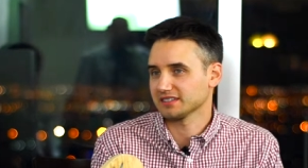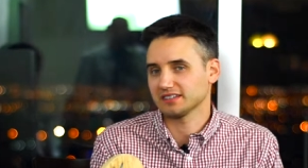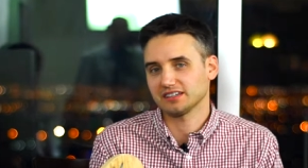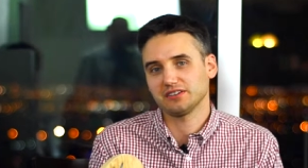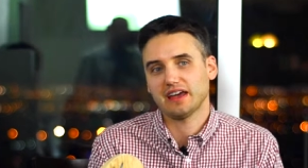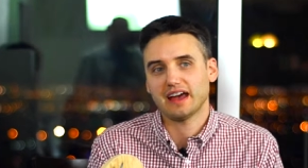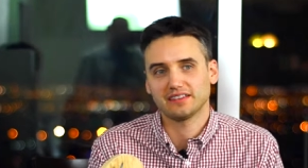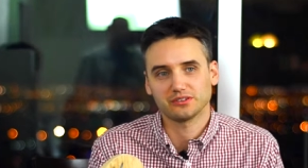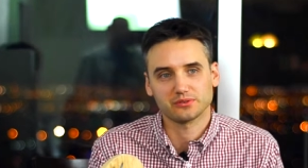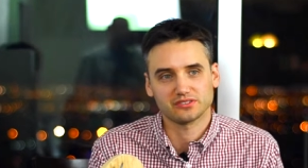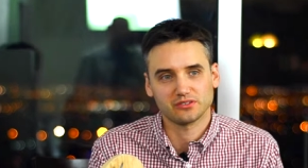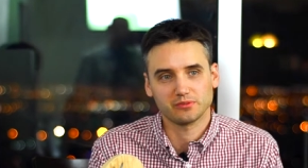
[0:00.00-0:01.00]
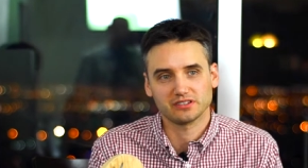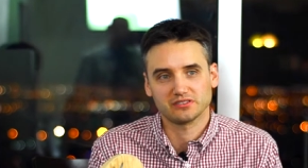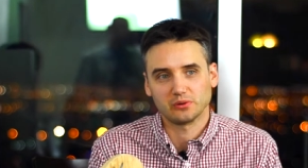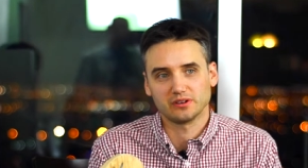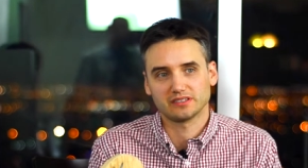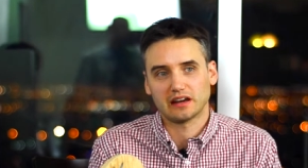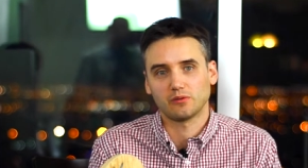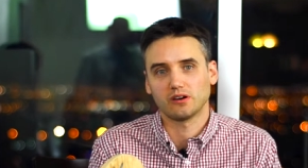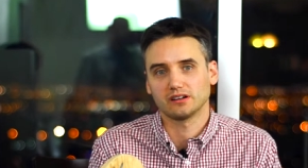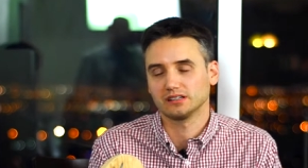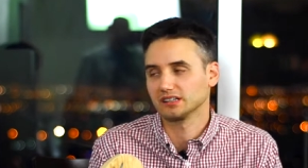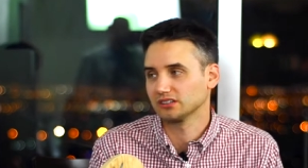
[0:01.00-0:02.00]
like, like you had there were so many stories that I
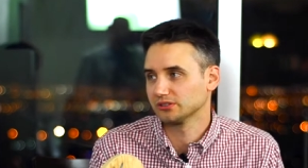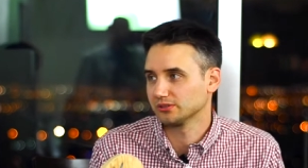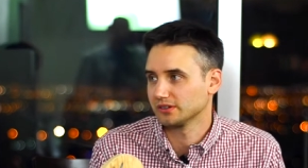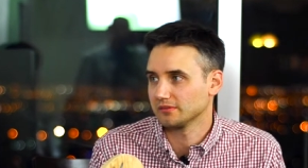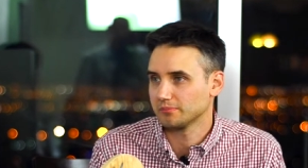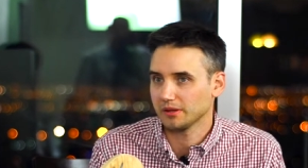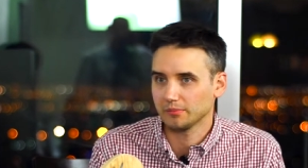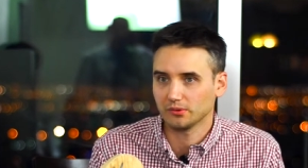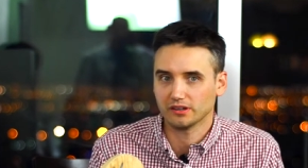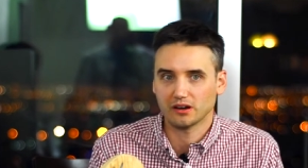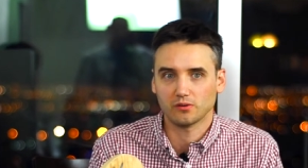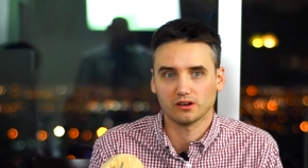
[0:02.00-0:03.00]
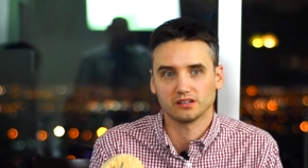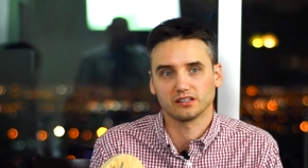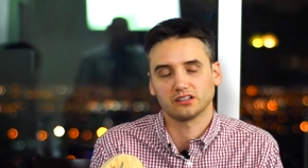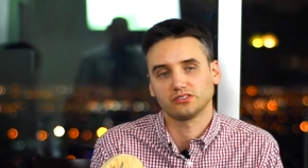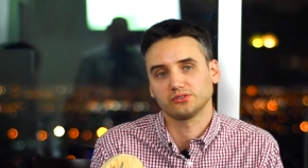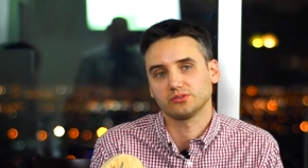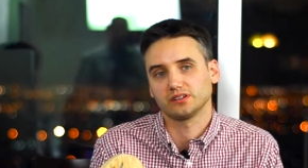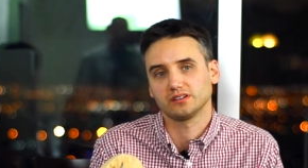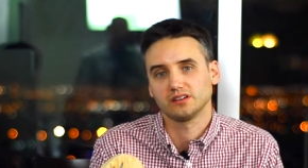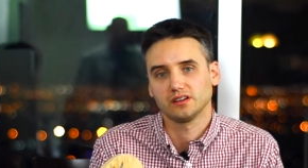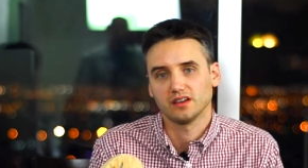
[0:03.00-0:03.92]
wanted to include and people that I wanted to include and